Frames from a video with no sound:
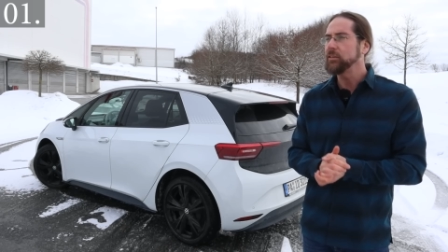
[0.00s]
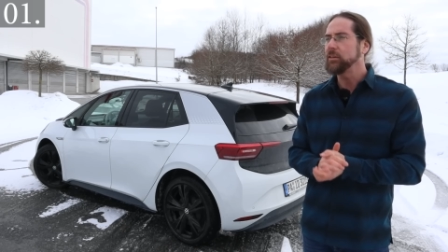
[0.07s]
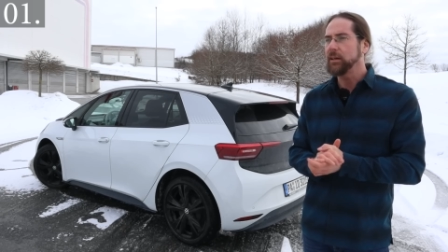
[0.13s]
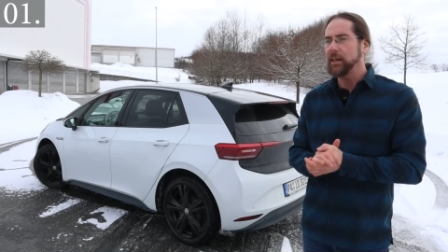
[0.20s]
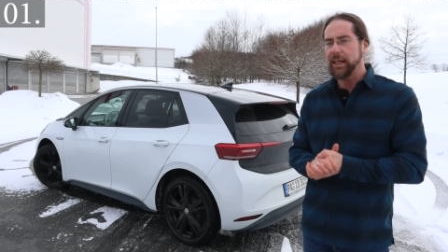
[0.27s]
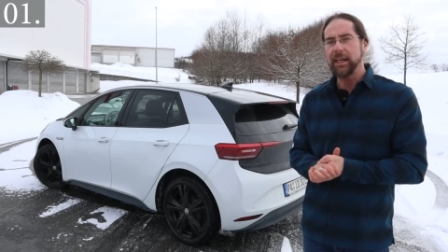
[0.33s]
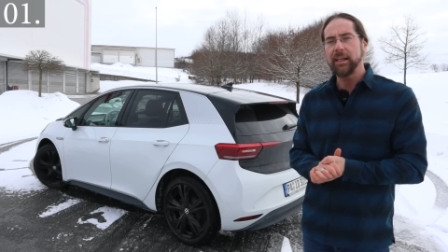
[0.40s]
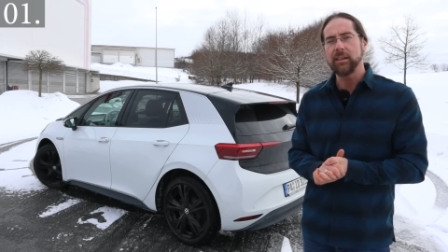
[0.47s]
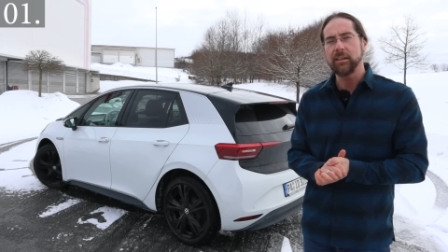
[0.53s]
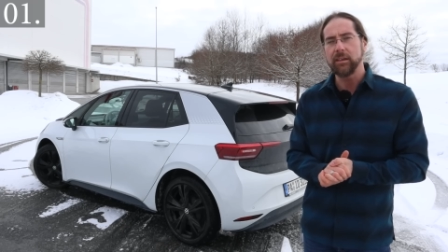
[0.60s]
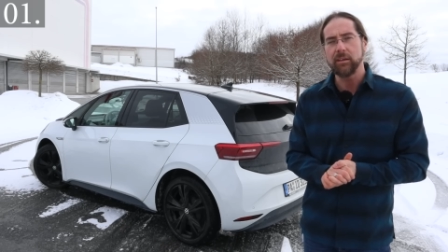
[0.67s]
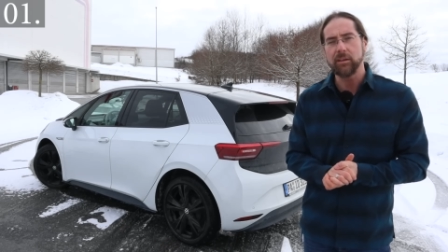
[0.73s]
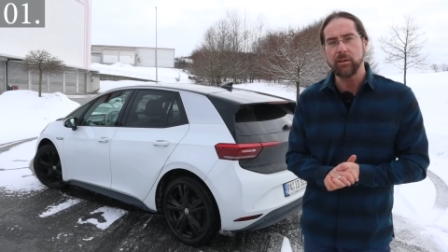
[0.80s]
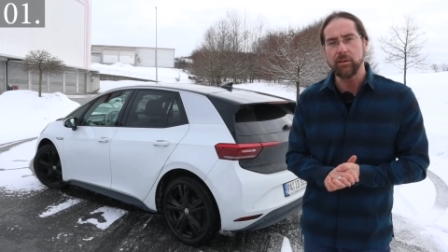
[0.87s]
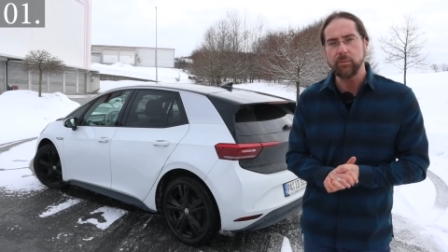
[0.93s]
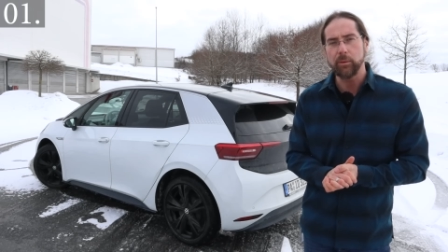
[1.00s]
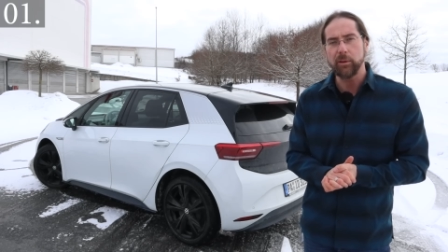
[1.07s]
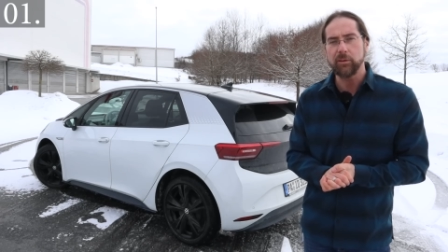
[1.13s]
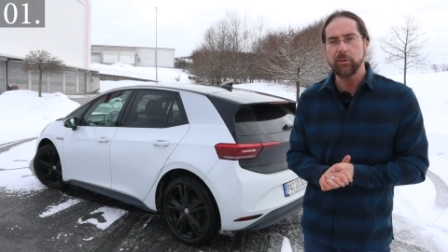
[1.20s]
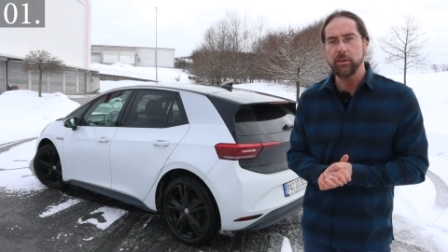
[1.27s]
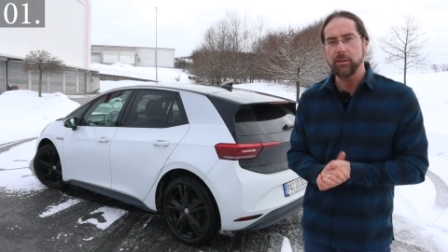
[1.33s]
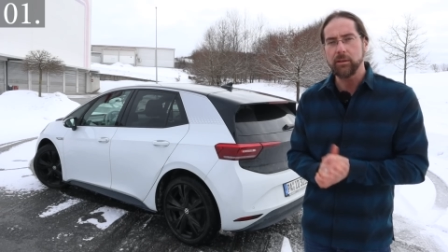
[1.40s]
So again,
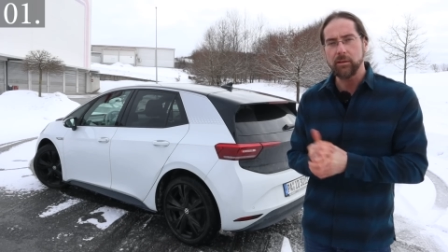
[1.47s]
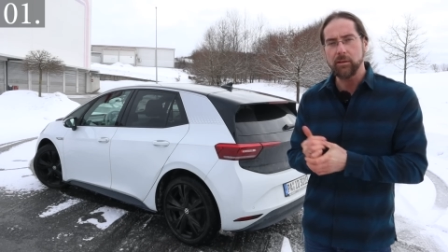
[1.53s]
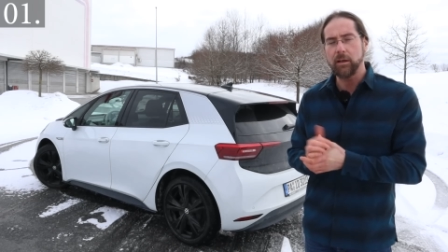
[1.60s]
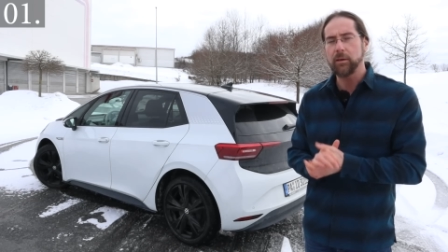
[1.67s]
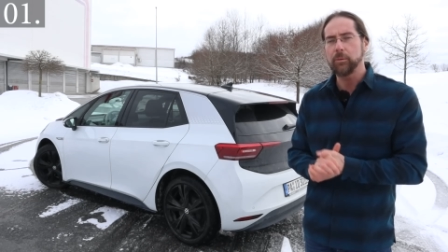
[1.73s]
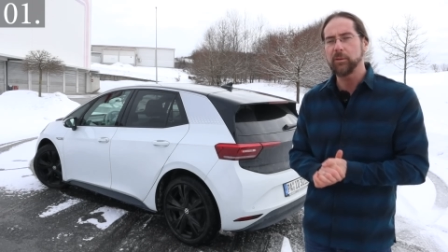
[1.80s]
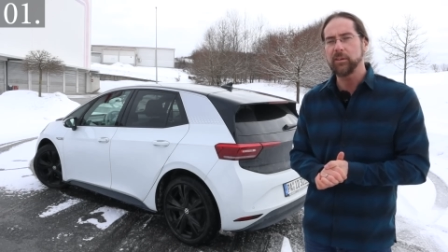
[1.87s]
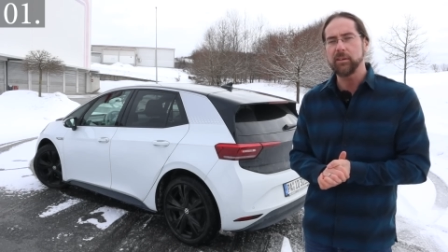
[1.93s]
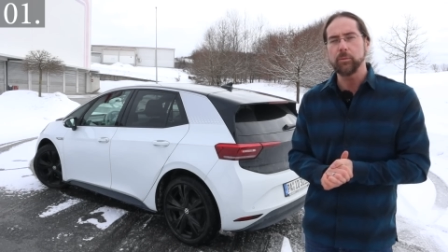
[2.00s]
the car was